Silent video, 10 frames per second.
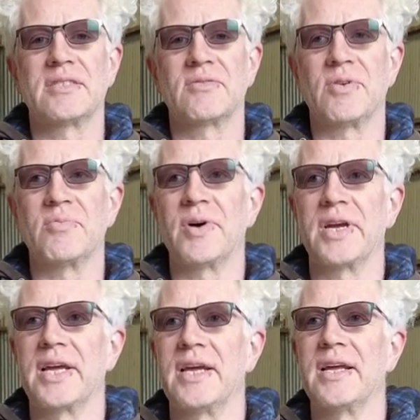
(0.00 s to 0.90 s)
It's run
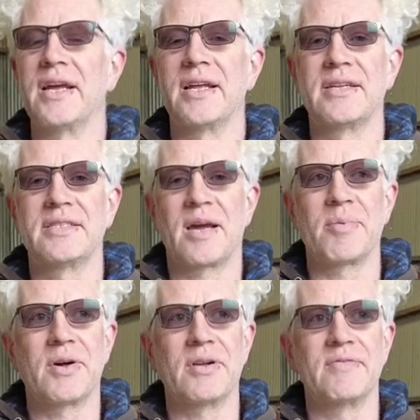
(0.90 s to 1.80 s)
by a
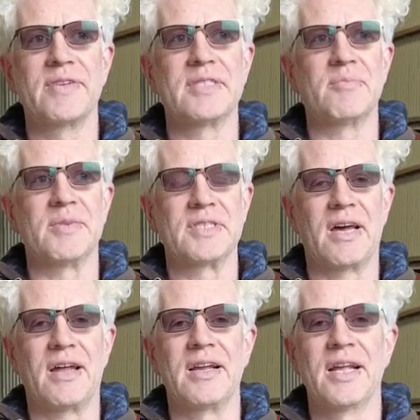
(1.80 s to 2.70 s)
chap called Vincent
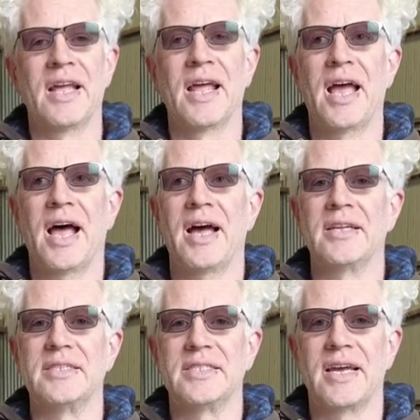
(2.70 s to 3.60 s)
Masson,
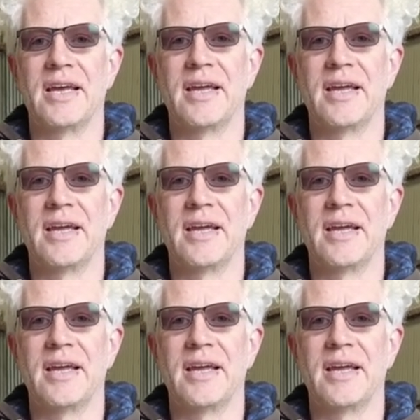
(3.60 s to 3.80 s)
and